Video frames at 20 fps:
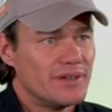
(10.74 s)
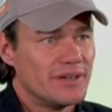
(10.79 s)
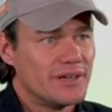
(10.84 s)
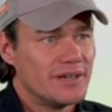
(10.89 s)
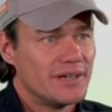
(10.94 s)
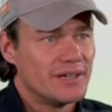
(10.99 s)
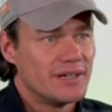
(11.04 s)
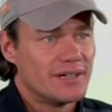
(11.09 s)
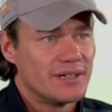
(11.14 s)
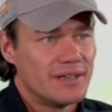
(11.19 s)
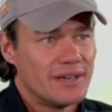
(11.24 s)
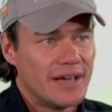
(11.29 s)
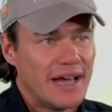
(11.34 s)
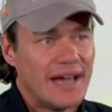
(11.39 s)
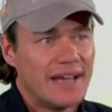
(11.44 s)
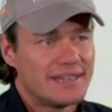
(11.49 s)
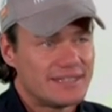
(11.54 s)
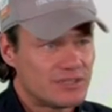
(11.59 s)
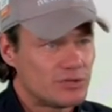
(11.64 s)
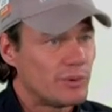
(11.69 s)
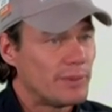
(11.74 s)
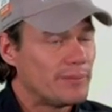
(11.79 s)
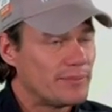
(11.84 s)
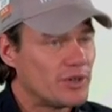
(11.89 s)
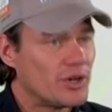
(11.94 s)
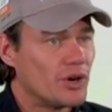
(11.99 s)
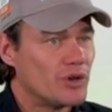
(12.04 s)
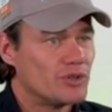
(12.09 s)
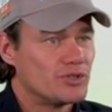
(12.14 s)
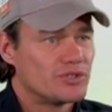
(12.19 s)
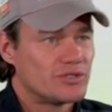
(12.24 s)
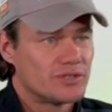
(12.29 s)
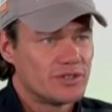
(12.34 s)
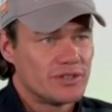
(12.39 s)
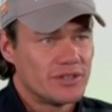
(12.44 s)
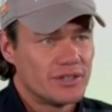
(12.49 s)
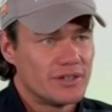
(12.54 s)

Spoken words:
the head swim coach